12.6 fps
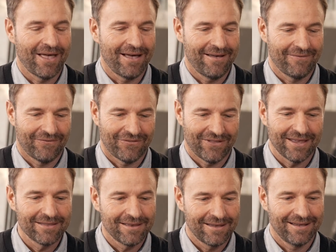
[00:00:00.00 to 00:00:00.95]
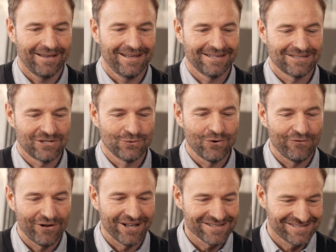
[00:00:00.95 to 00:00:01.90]
yeah, then uh, two
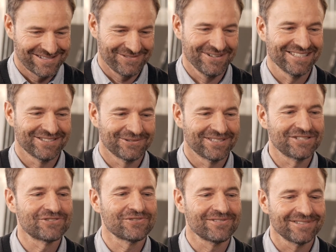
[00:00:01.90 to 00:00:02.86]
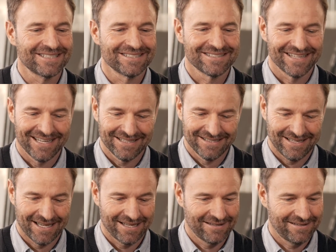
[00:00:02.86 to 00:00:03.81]
of us went to Dijon and and
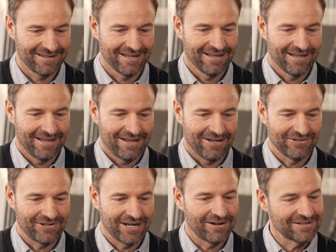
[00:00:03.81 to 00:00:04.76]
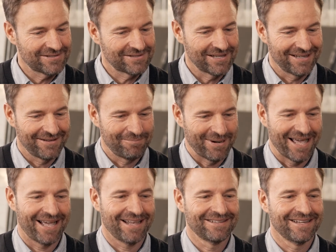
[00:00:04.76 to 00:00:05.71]
and. Andreas' uh,
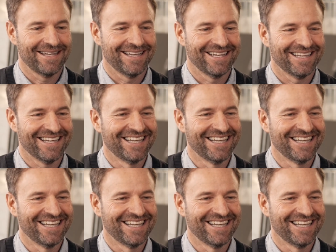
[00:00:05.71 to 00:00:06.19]
plan uh,